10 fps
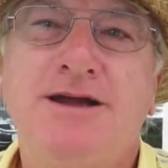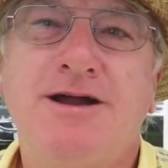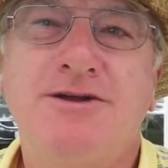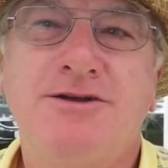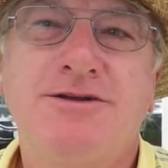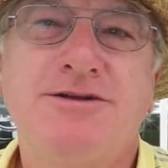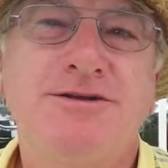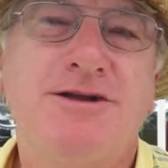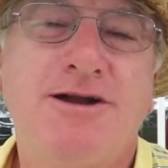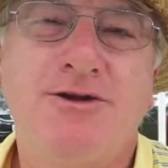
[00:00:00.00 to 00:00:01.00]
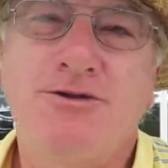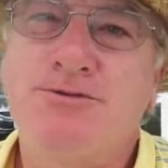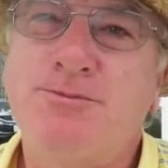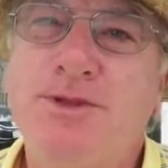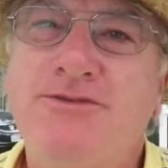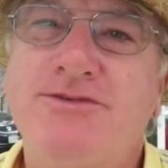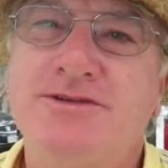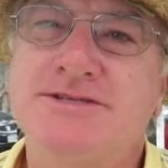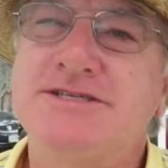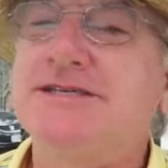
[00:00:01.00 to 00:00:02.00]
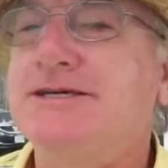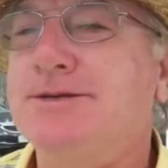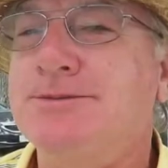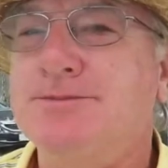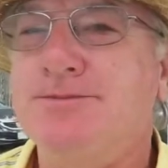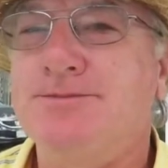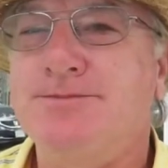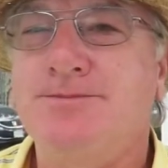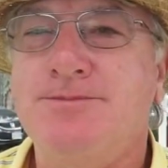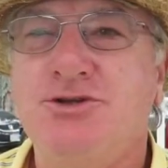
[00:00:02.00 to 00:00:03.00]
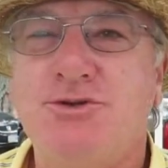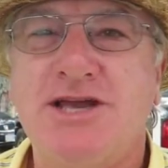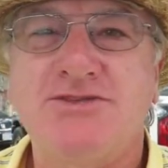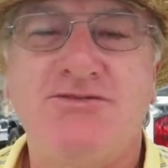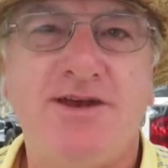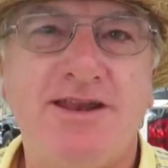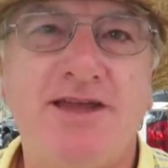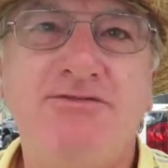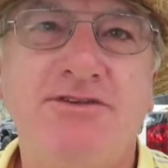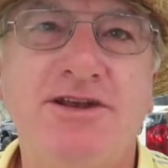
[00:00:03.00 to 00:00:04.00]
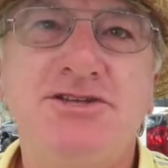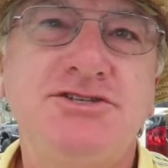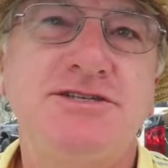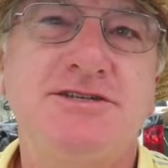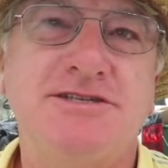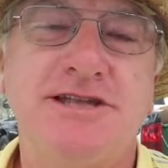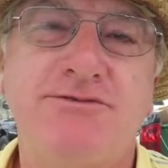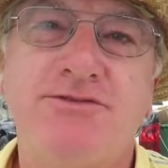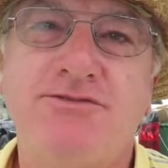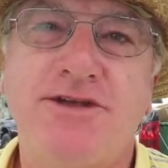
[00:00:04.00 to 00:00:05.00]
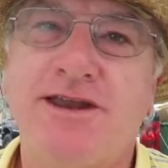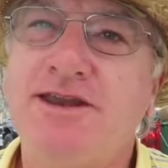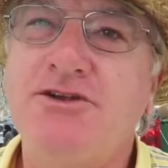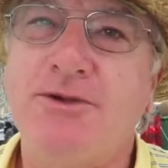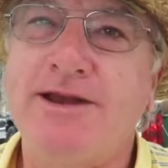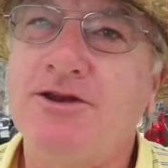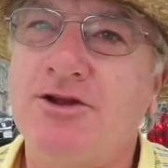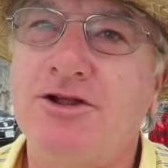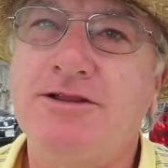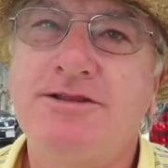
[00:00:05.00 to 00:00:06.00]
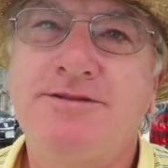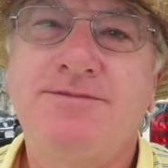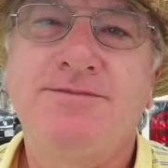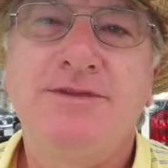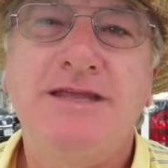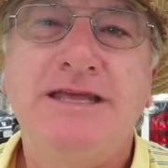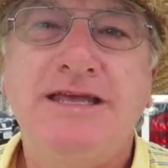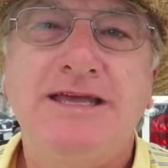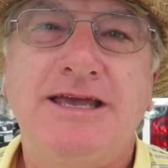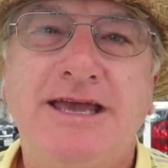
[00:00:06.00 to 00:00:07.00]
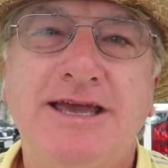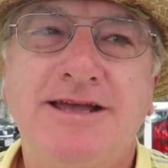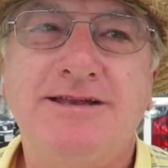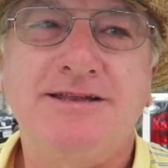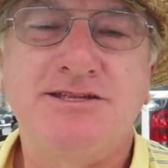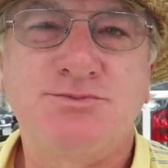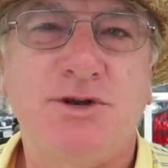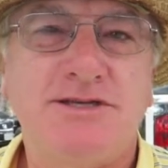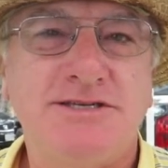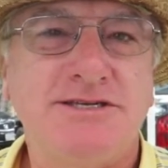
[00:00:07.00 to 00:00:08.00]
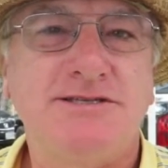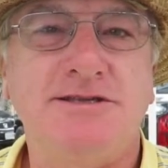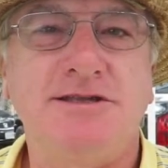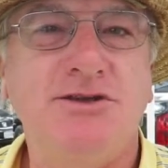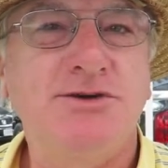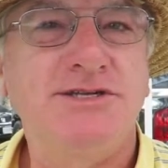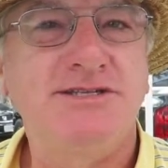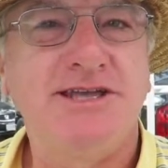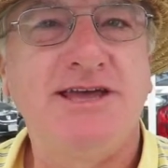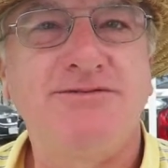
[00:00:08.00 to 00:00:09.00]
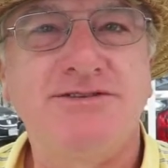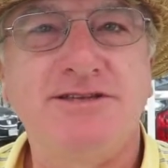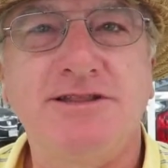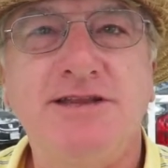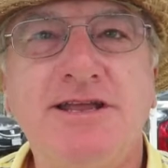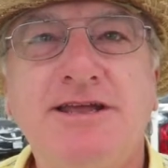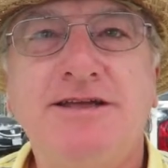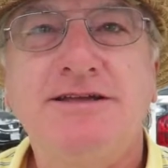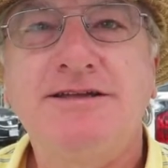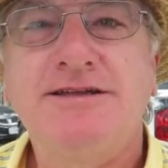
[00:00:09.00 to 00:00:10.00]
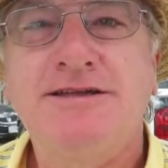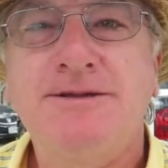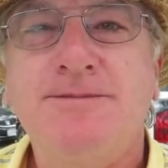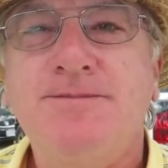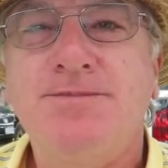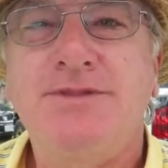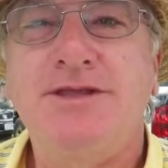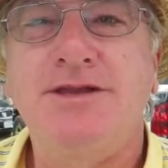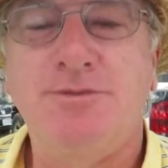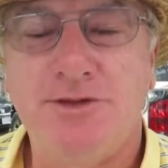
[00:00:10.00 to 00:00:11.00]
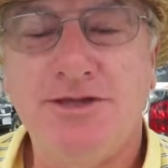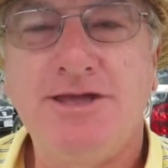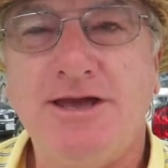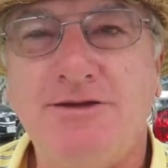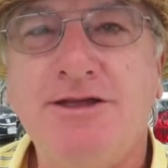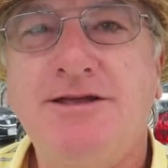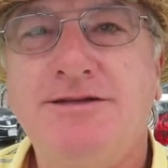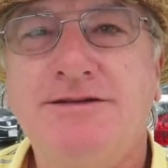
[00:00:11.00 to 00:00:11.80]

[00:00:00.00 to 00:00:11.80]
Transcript: Our, our beef is um, grass fed and finished. It's never fed any grain at all. And is processed in a USDA facility in Amelia County.